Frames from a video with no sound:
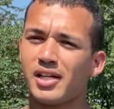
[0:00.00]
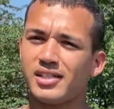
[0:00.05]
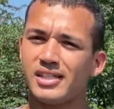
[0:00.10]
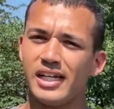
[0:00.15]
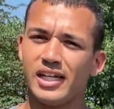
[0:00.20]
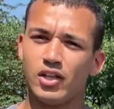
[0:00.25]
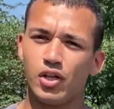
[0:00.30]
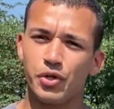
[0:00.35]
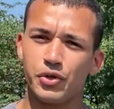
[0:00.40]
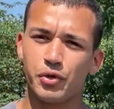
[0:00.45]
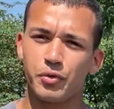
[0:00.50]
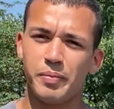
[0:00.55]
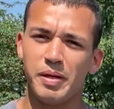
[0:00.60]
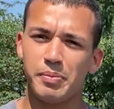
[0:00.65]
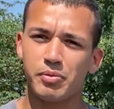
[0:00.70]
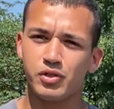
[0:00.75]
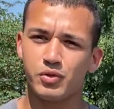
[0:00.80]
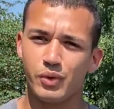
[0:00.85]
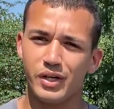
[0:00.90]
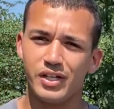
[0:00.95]
saying look through
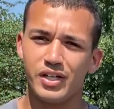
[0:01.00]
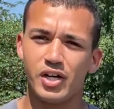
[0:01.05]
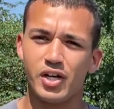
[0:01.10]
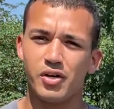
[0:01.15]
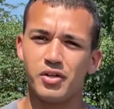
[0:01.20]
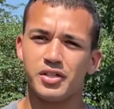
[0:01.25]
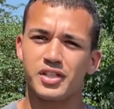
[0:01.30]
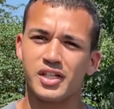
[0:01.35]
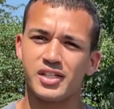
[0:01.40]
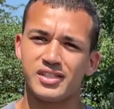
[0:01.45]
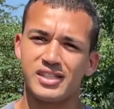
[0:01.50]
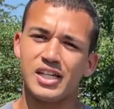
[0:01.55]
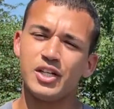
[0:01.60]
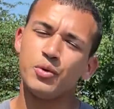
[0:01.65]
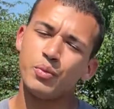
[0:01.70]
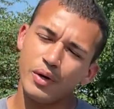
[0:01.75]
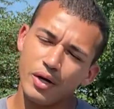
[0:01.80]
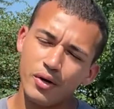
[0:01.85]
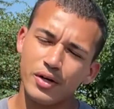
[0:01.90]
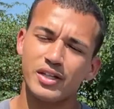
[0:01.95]
people's windows because then you
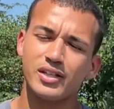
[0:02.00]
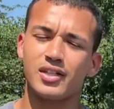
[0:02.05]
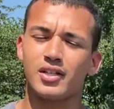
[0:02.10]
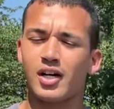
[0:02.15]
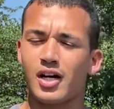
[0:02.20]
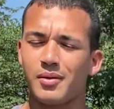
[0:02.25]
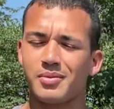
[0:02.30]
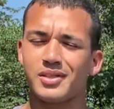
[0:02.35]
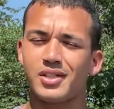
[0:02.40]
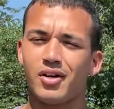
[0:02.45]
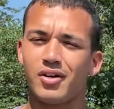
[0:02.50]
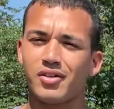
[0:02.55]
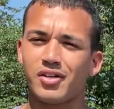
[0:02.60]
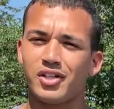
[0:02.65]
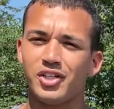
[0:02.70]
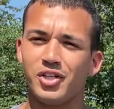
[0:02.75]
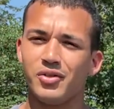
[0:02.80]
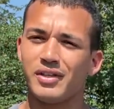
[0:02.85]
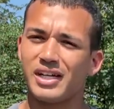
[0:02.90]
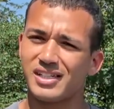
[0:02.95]
will get the cops called
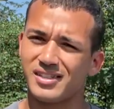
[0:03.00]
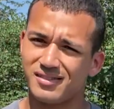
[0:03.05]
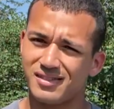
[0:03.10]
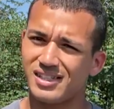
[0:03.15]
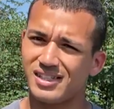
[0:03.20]
on you. That's